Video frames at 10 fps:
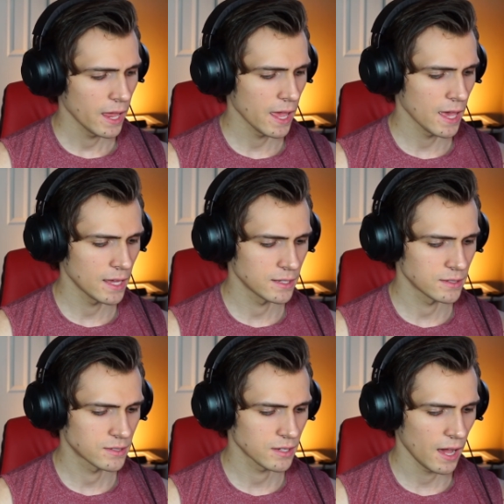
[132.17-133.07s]

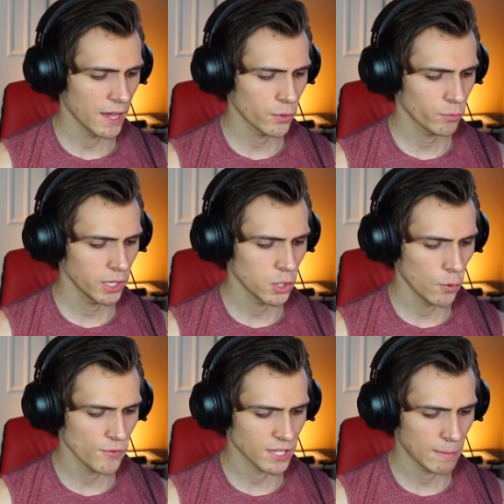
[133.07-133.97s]
And I don't really know
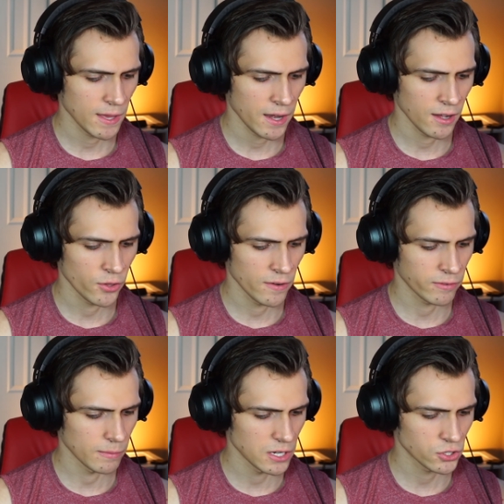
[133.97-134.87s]
if there's going to be any other
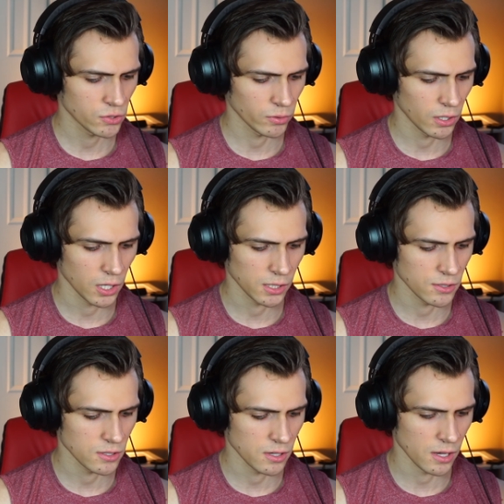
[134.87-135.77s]
information regarding
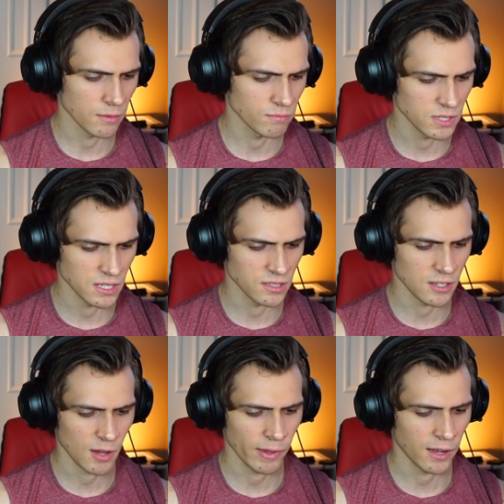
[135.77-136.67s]
the uh, D C
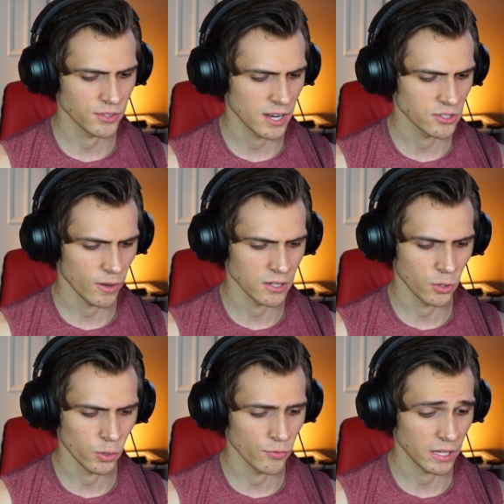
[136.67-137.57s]
coming on today, so I
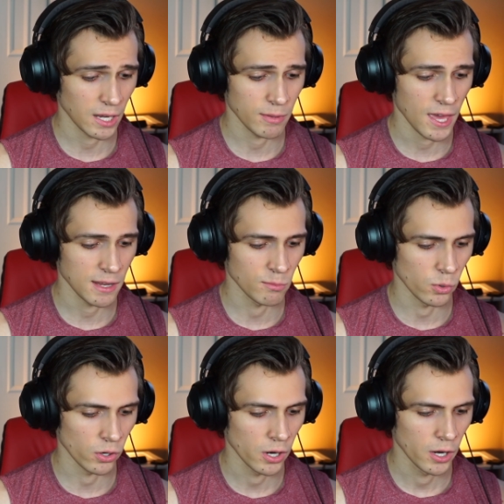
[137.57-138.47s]
don't know if there's going to be any
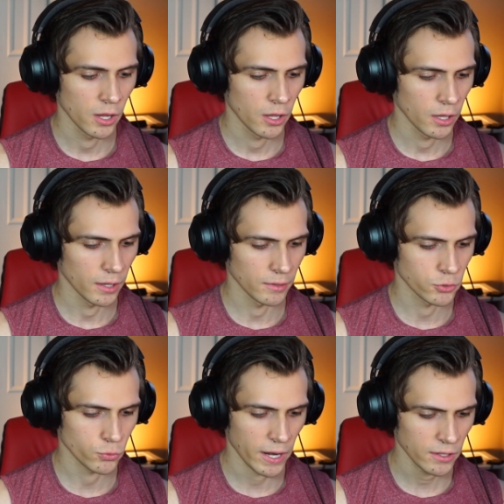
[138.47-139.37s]
more
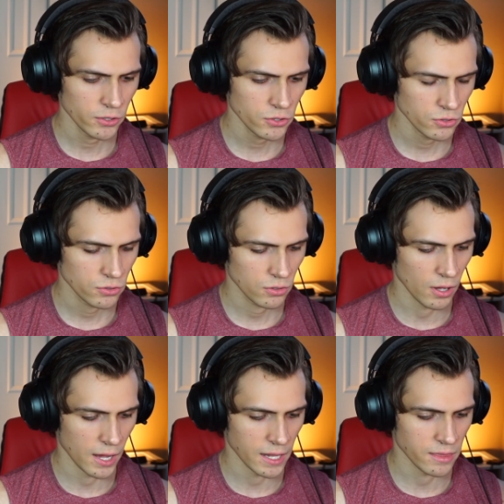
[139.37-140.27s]
trailers.
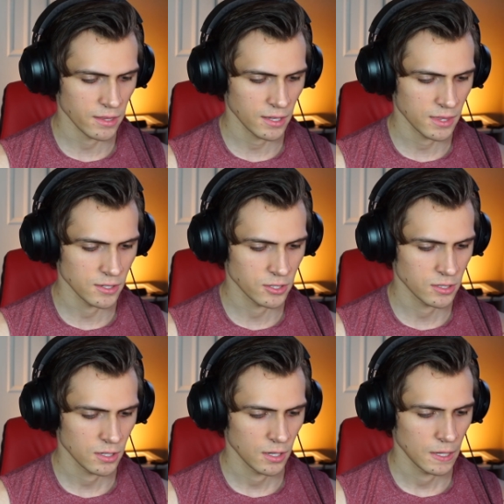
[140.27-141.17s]
I think
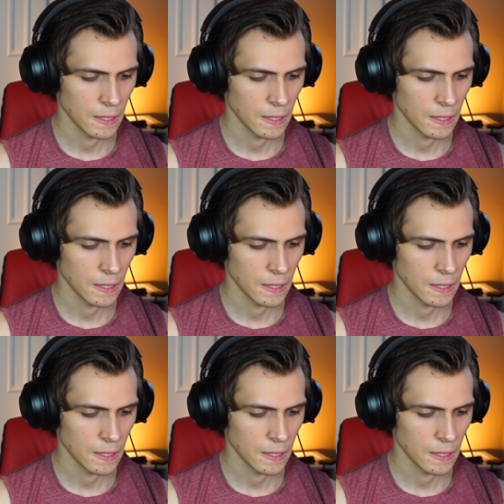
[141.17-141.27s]
this